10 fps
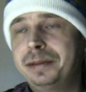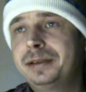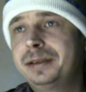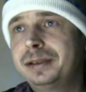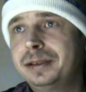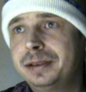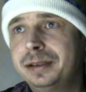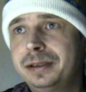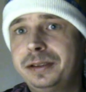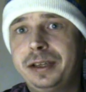Uh,
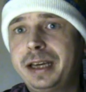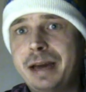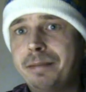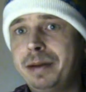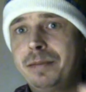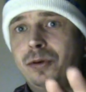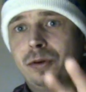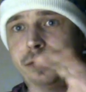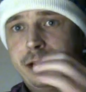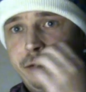so it can't be
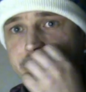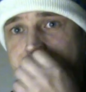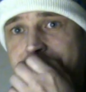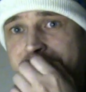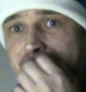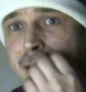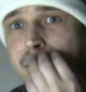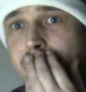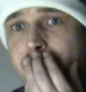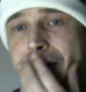more Final Fantasy VII. I
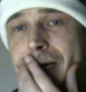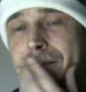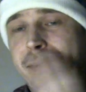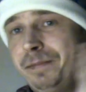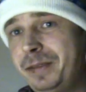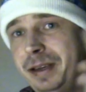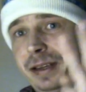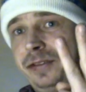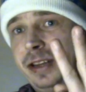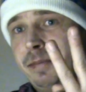can't more. Question uh,
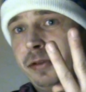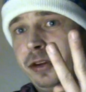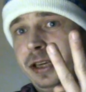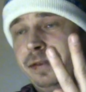it's nine. number three.